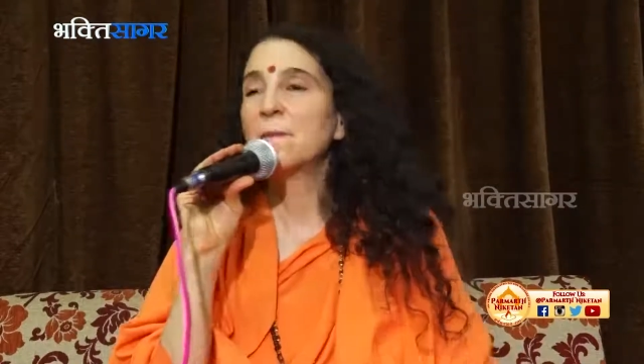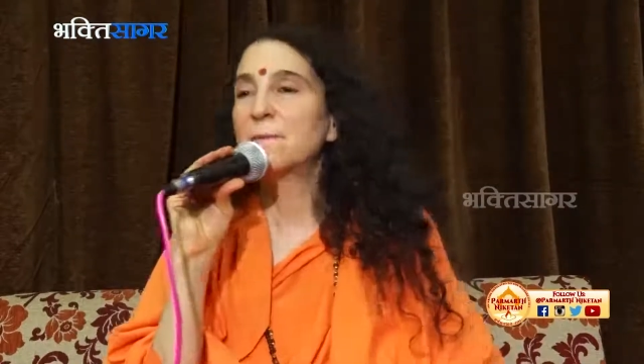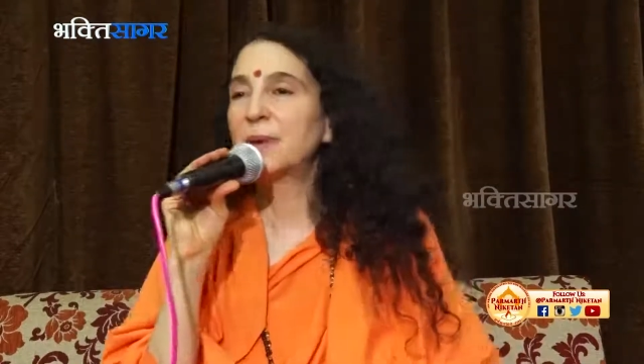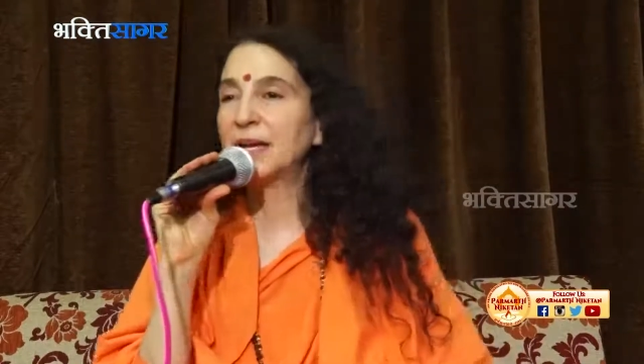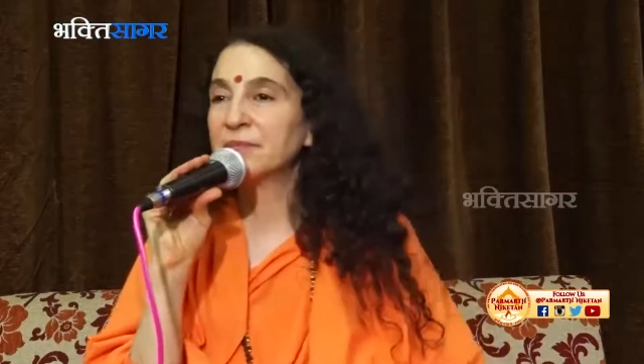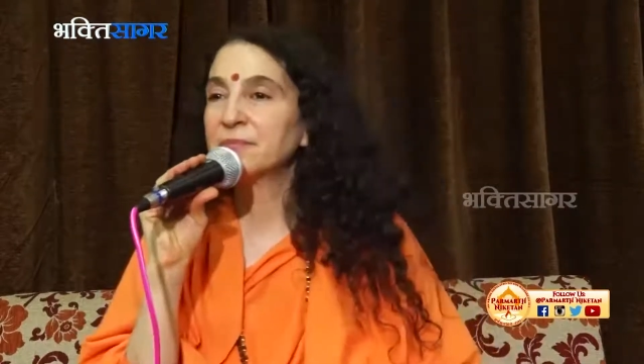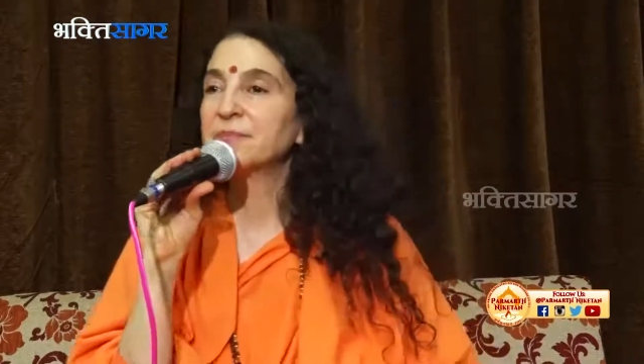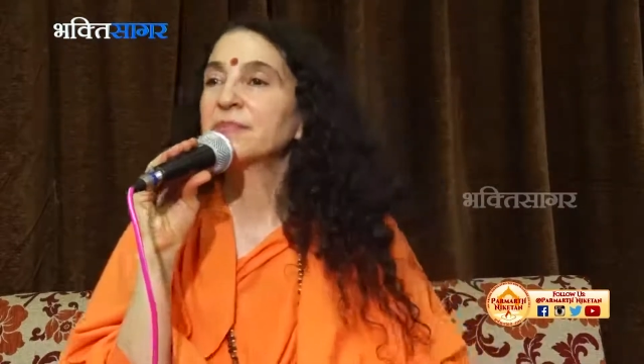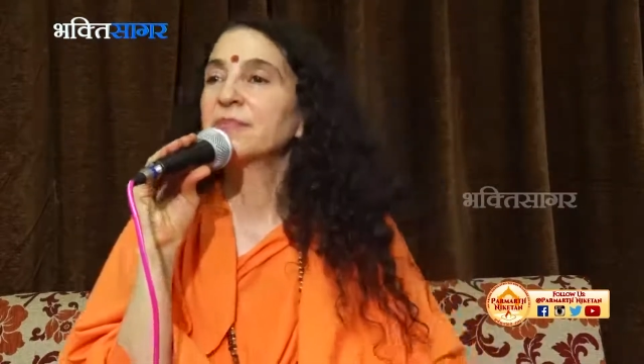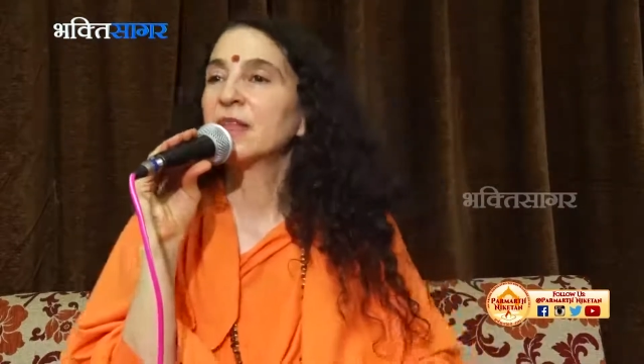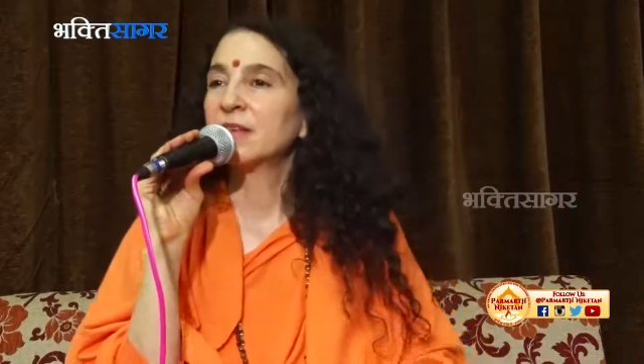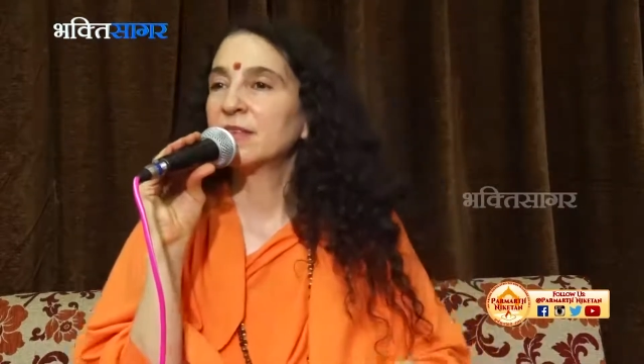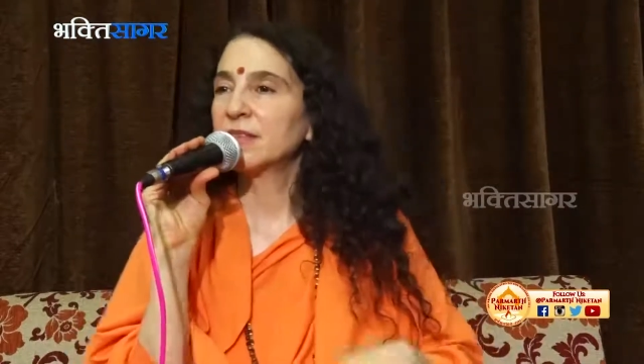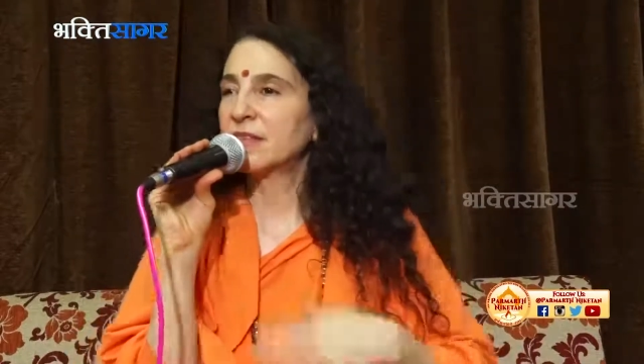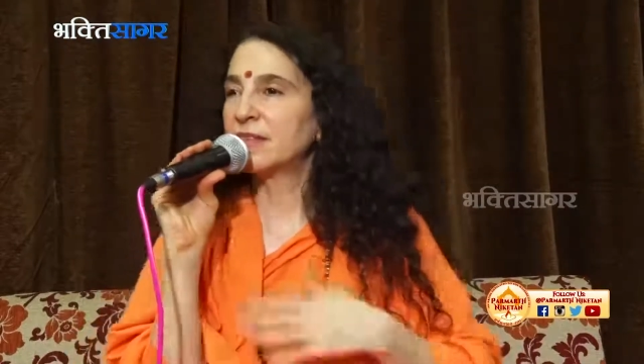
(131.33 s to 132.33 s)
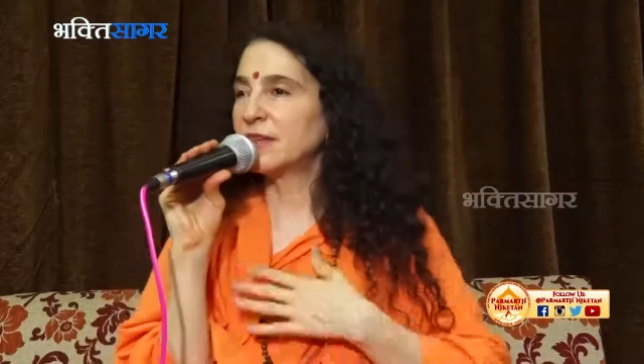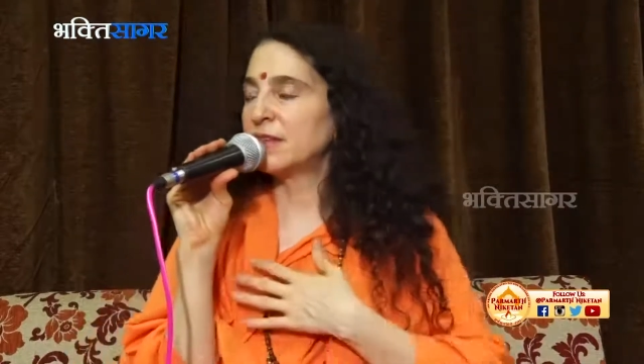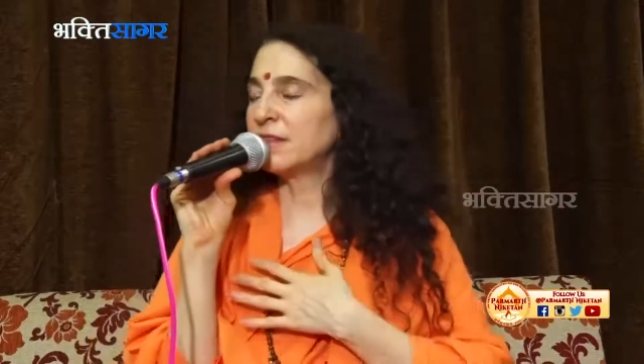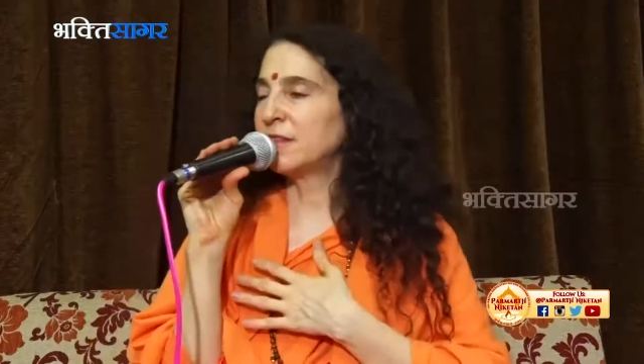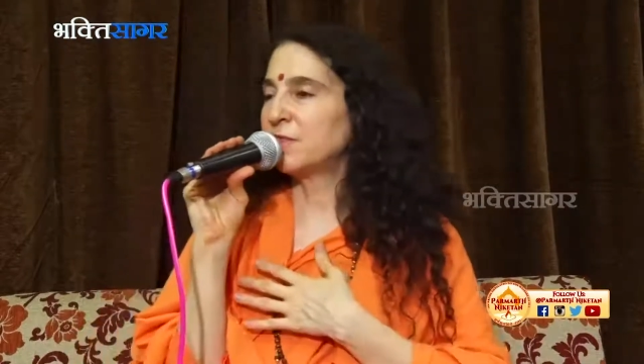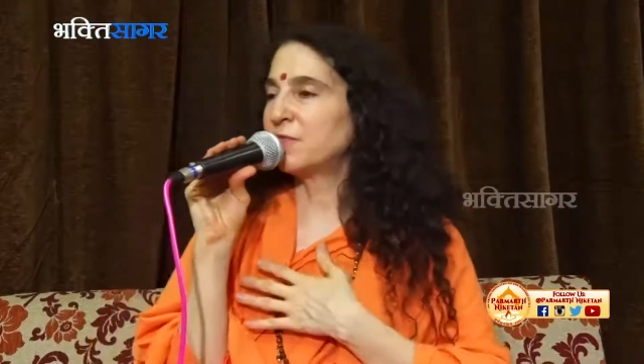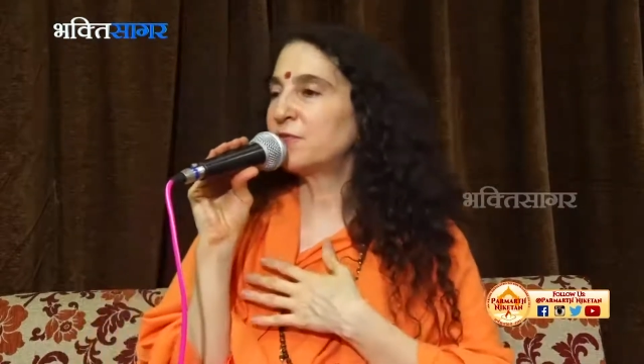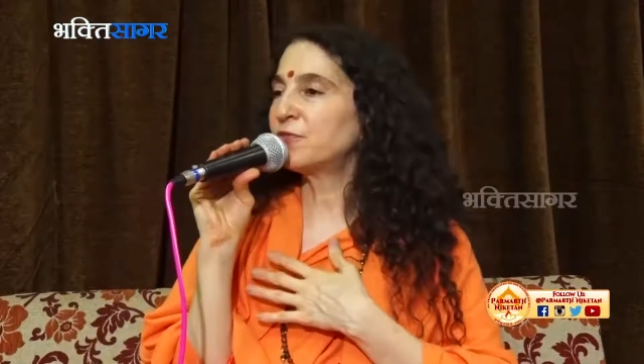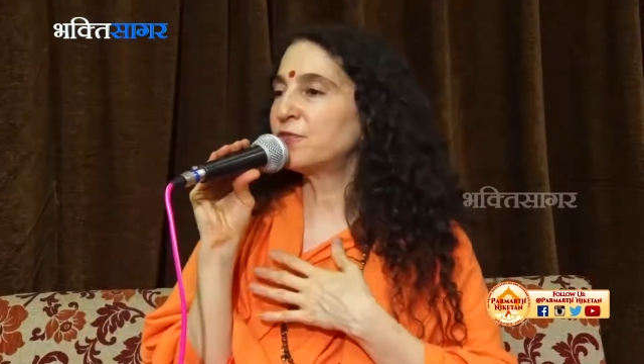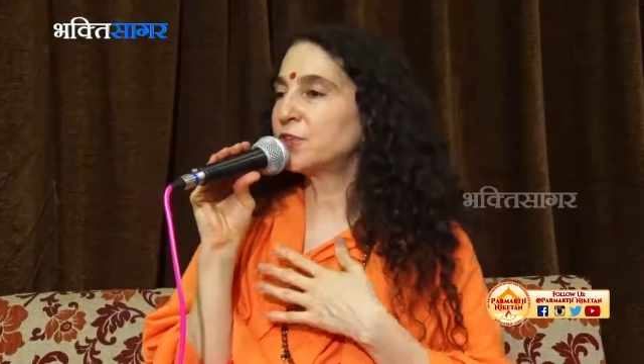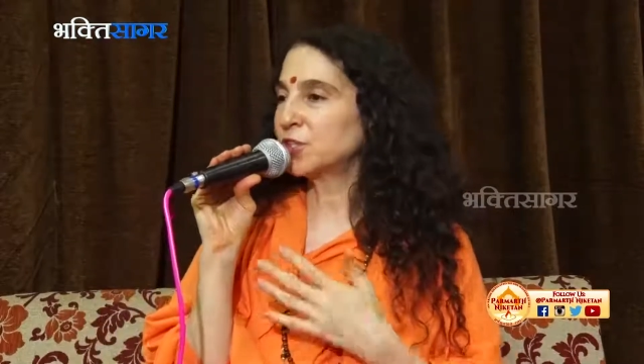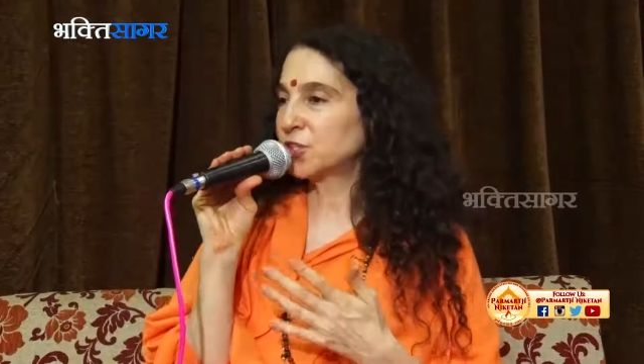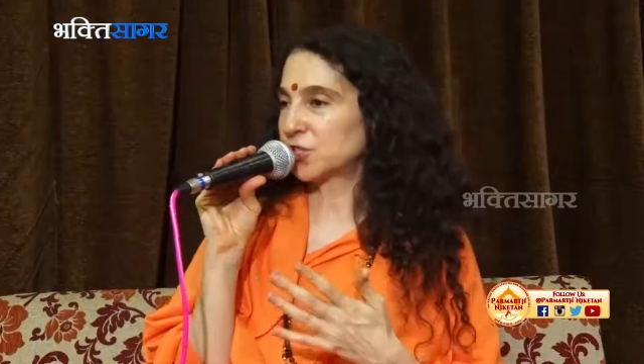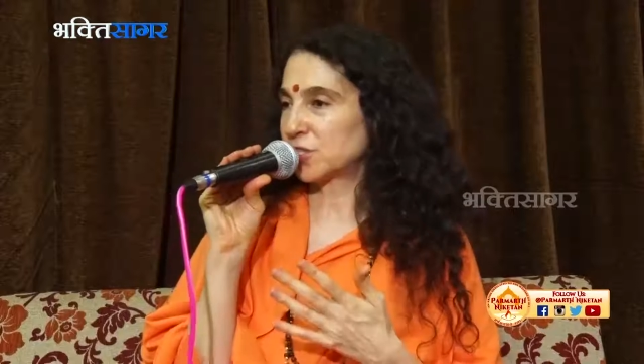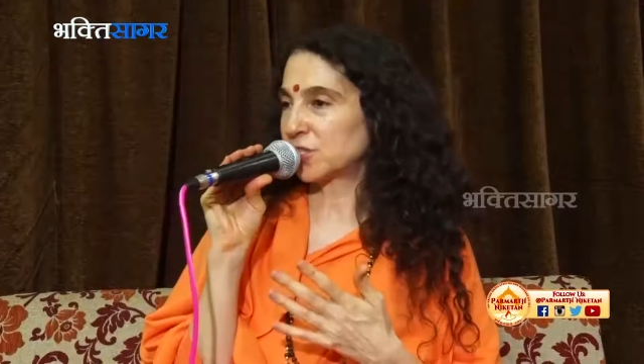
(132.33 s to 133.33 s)
But the
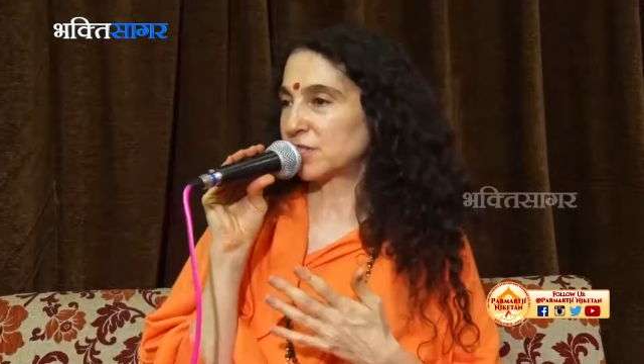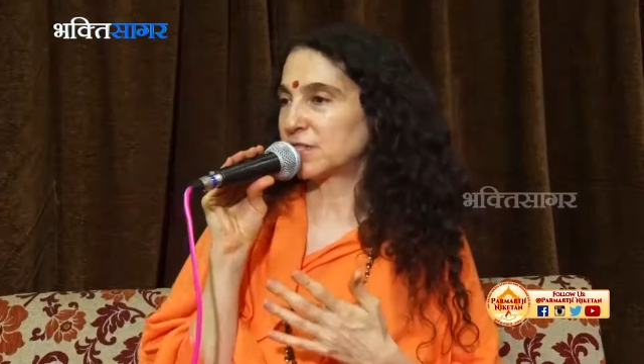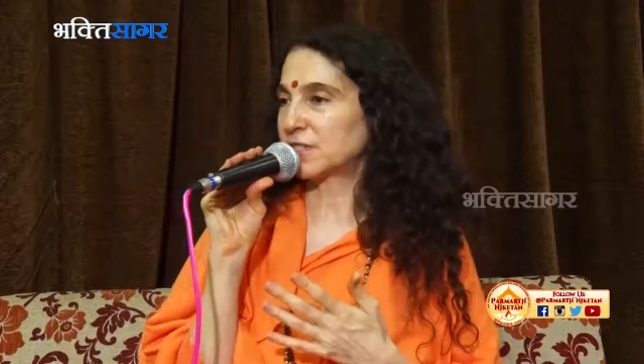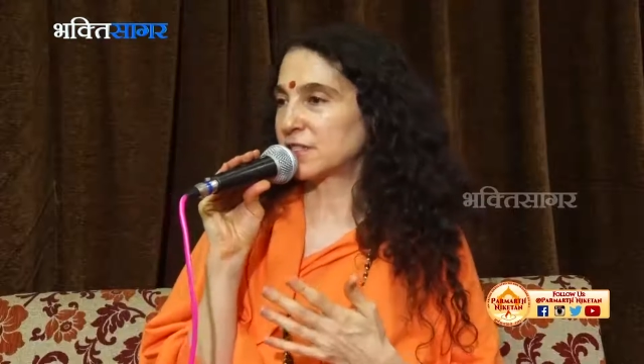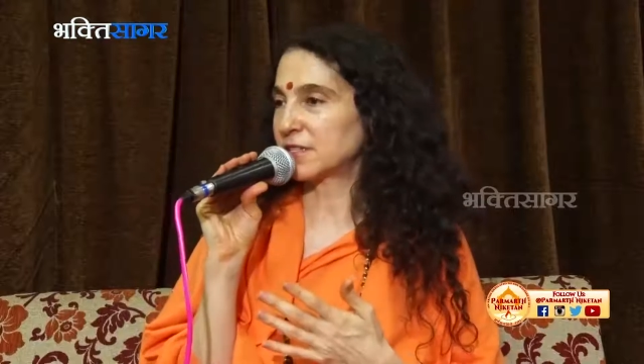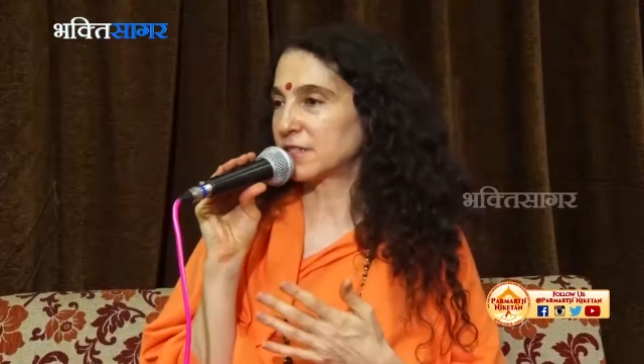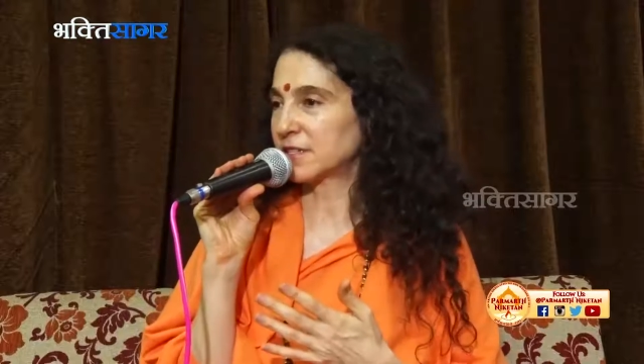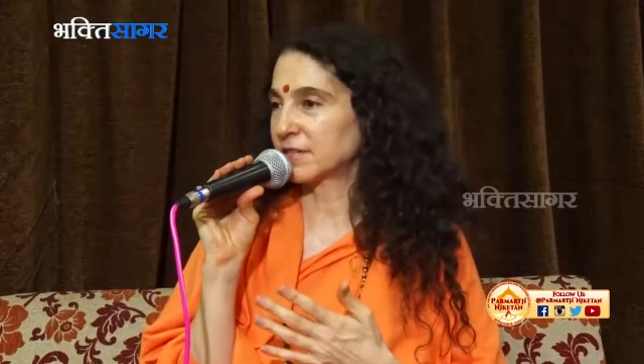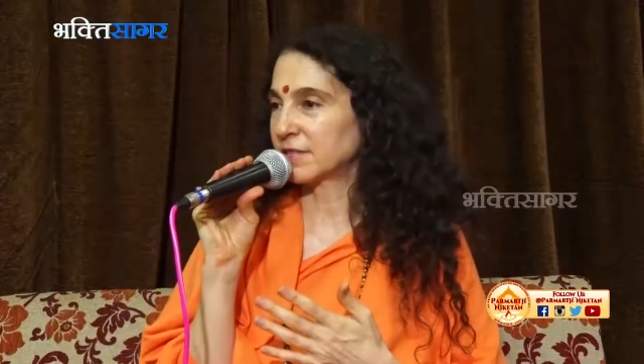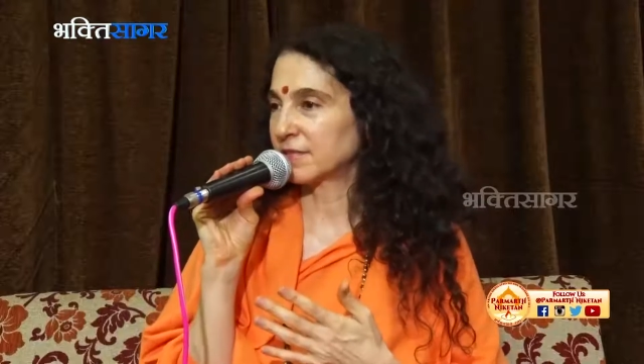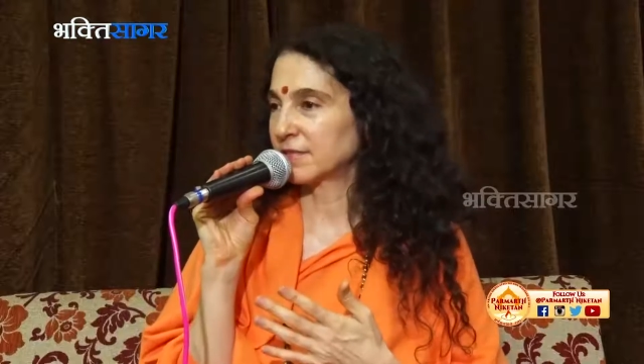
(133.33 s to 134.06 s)
first